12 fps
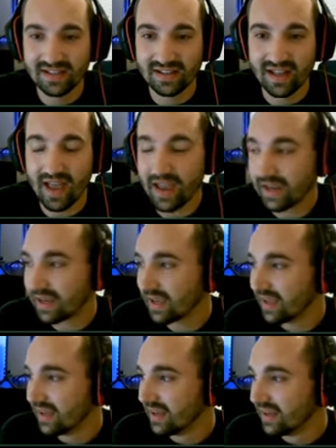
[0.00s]
Like,
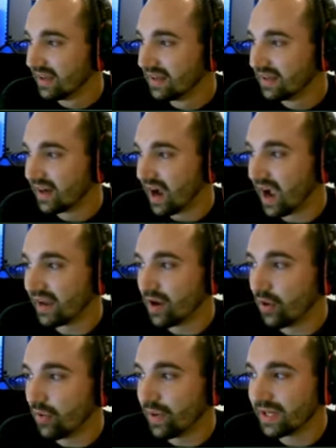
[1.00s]
I
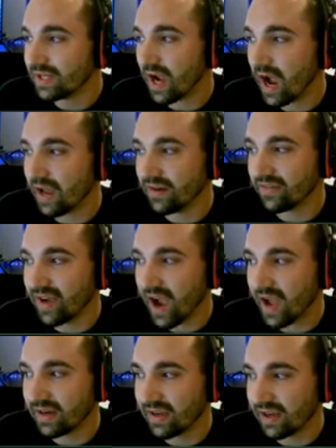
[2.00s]
know we had kind of
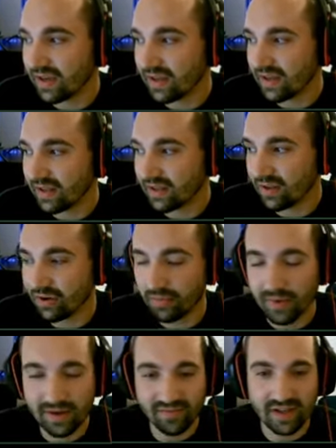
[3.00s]
gotten a little
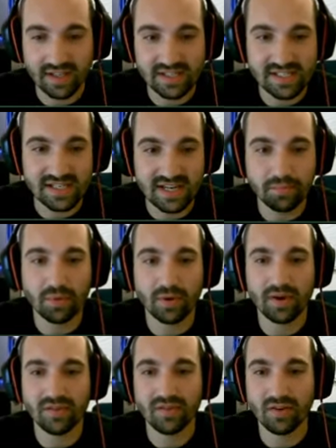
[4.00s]
bit of a sneak
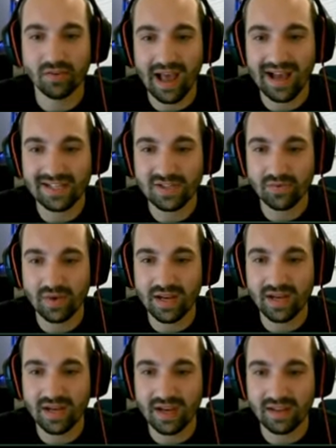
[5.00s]
preview last
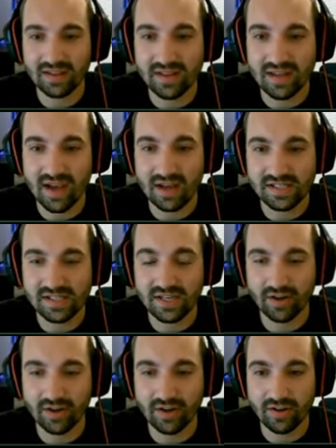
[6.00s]
week in the
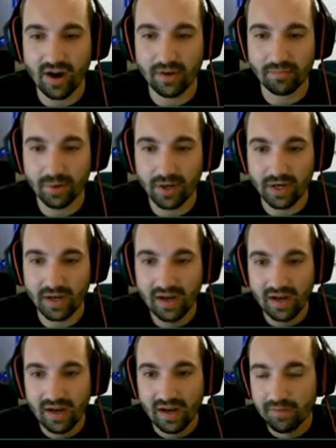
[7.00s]
Styrian Grand Prix,
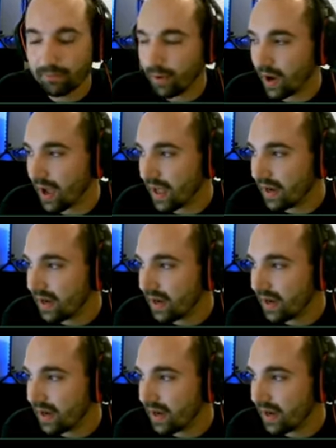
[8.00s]
but